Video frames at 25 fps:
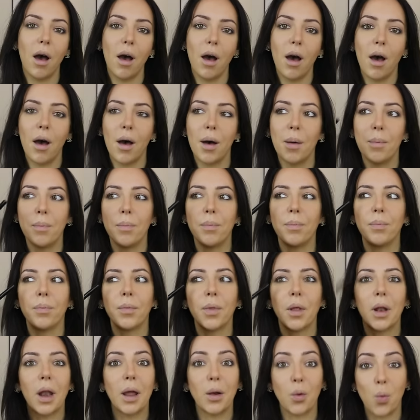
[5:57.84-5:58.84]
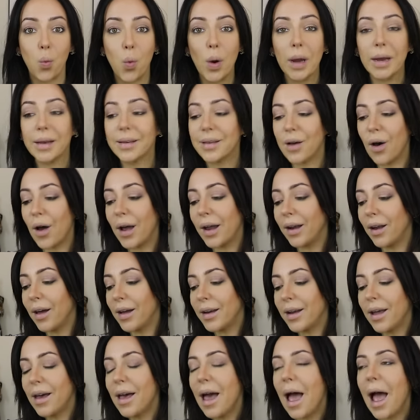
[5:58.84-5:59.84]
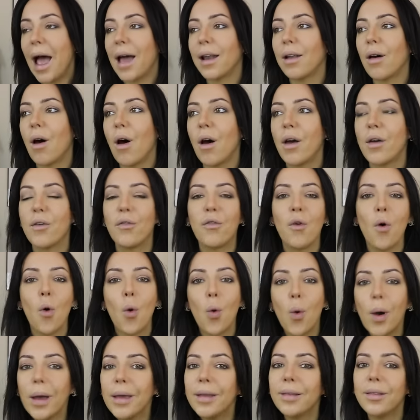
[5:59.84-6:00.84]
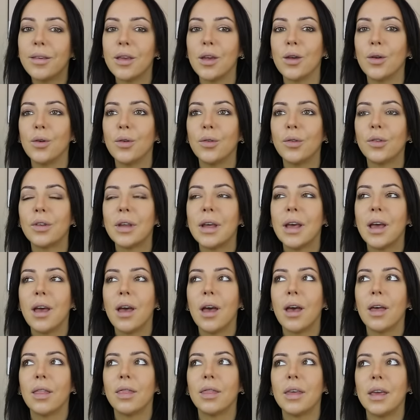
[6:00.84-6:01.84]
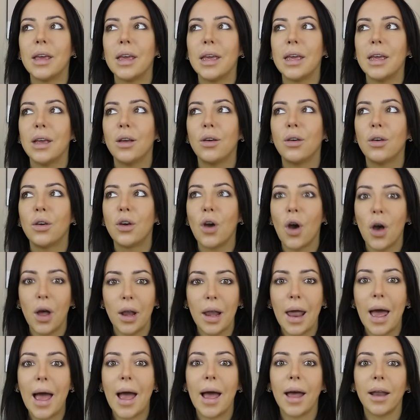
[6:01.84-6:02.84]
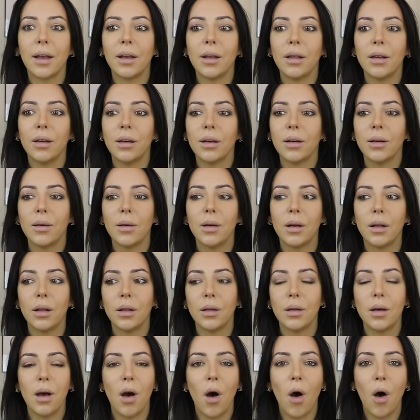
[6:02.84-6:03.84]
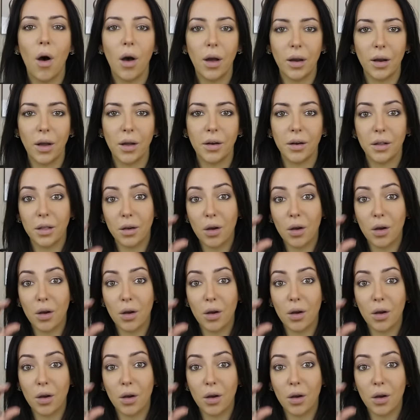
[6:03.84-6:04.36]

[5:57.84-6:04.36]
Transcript: like winged eyeliner, and I've always used the Guerlain eyeliner